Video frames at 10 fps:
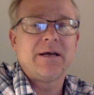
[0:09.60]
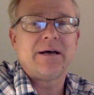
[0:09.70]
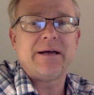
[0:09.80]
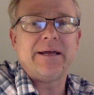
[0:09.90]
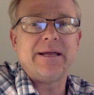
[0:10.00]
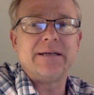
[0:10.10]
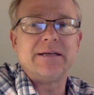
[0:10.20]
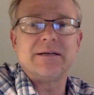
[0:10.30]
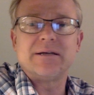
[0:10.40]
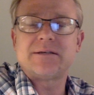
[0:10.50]
in
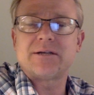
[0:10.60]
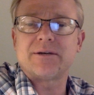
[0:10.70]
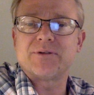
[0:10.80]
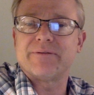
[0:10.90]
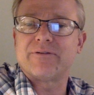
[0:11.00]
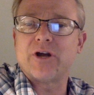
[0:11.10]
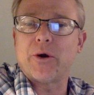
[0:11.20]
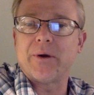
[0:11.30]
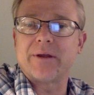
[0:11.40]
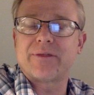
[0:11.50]
terms of
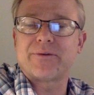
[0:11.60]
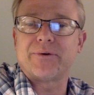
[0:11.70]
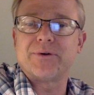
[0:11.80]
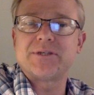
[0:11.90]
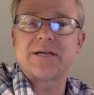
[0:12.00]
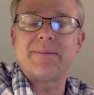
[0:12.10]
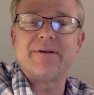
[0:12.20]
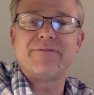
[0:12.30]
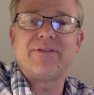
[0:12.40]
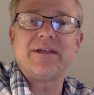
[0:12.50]
going through some of
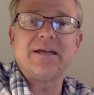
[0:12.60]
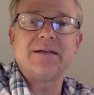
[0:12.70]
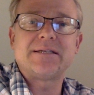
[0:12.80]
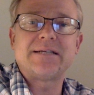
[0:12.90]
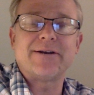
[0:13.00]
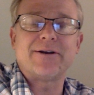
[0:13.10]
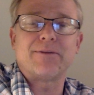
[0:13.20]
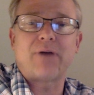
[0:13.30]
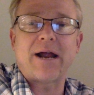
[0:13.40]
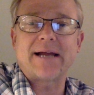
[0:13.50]
the standard
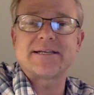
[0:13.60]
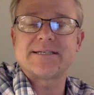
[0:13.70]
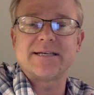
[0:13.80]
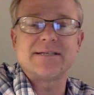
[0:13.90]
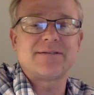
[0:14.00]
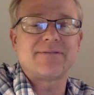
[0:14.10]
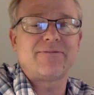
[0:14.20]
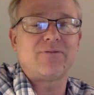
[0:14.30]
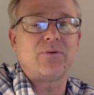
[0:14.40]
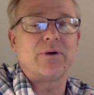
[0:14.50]
practices
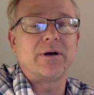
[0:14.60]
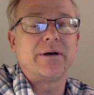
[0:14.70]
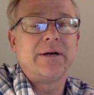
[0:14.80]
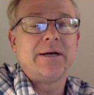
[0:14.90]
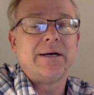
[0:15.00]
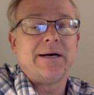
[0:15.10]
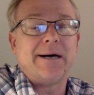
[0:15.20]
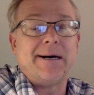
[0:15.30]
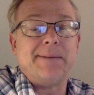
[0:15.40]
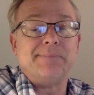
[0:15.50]
for
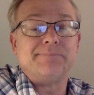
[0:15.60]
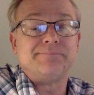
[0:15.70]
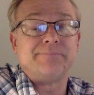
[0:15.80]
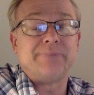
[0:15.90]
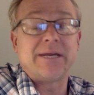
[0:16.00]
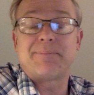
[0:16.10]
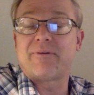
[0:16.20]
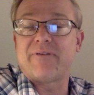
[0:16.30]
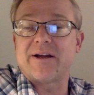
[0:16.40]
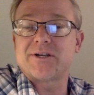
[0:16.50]
um, being a
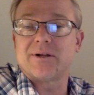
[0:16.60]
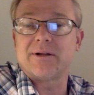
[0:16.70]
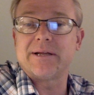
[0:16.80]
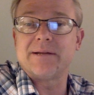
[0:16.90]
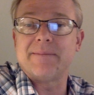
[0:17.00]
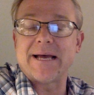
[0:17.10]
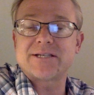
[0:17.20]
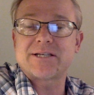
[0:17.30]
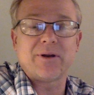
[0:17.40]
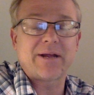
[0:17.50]
professional in mass
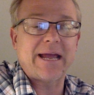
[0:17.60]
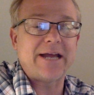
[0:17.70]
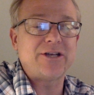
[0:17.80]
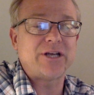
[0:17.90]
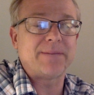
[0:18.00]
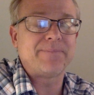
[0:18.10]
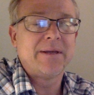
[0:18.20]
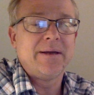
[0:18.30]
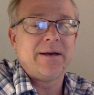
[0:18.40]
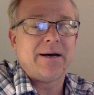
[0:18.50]
communication.
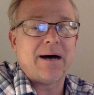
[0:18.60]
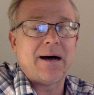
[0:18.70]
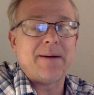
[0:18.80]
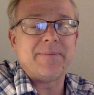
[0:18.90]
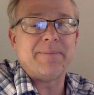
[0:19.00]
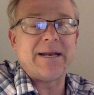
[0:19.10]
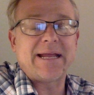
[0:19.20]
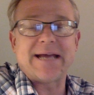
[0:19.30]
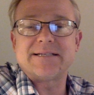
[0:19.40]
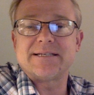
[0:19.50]
In many
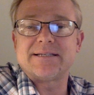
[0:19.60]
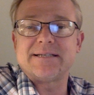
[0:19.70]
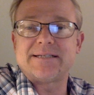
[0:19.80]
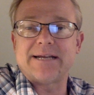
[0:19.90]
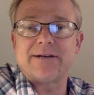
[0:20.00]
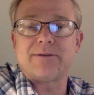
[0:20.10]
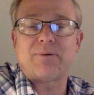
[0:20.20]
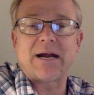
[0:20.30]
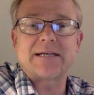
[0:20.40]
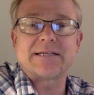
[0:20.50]
cases, these standard
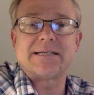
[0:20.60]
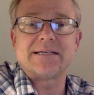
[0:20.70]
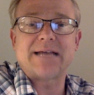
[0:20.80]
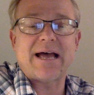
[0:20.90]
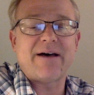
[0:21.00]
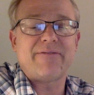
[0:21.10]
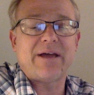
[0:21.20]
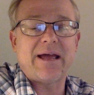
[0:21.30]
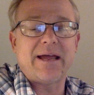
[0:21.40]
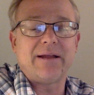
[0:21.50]
practices have
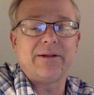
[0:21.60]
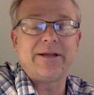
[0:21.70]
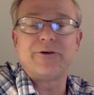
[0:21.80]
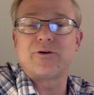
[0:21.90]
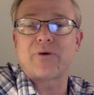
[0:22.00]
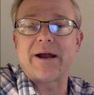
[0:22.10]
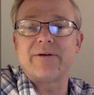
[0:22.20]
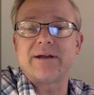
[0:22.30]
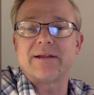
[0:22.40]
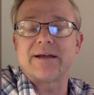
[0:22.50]
a legal
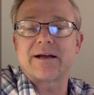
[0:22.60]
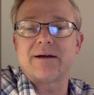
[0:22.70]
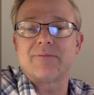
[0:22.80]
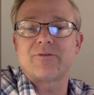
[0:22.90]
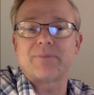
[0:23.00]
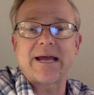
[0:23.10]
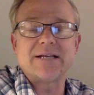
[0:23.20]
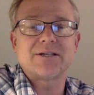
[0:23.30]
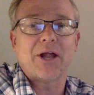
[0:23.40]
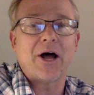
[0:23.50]
grounding that comes from
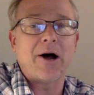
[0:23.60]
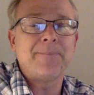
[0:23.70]
case law,